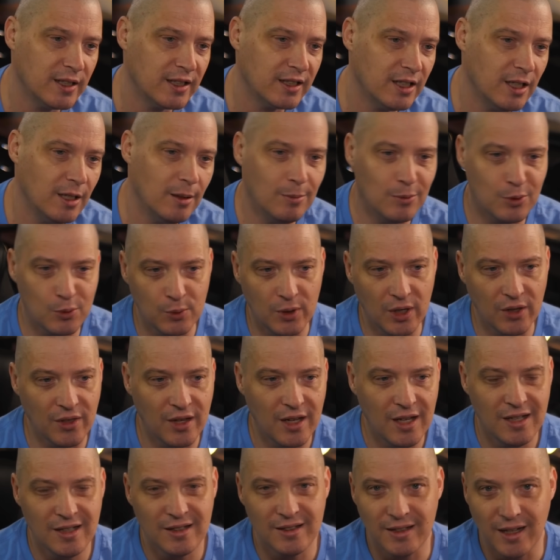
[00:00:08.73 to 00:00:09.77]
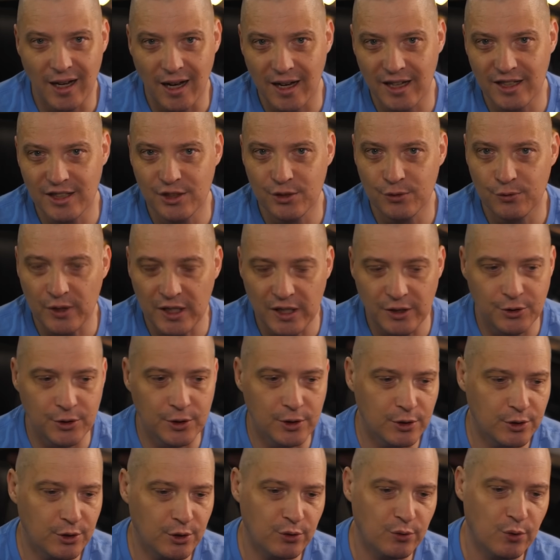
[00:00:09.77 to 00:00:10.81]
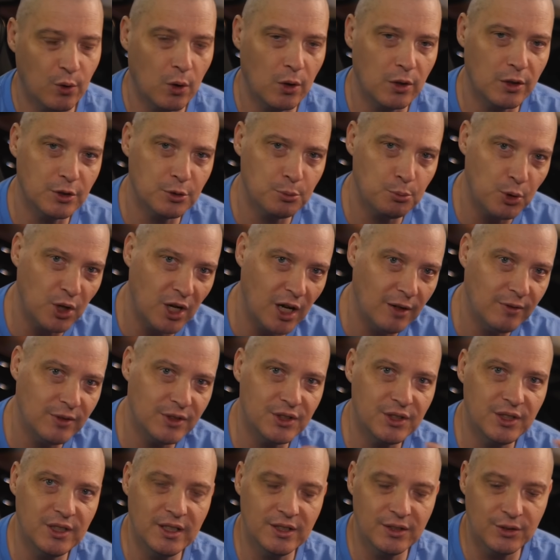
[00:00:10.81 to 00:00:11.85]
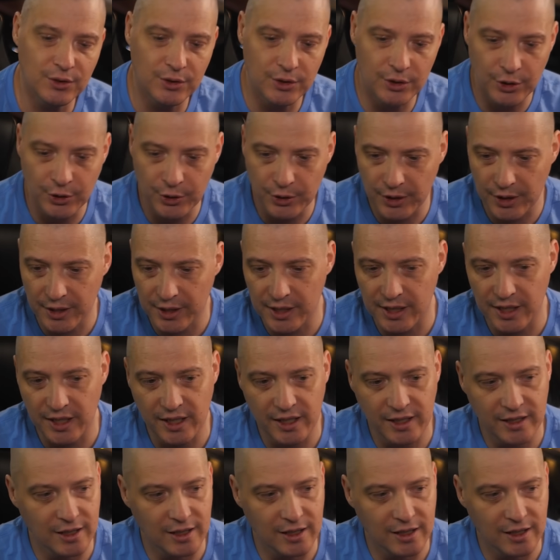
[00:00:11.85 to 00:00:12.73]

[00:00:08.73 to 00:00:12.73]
It comes with nice features as far as privacy and security.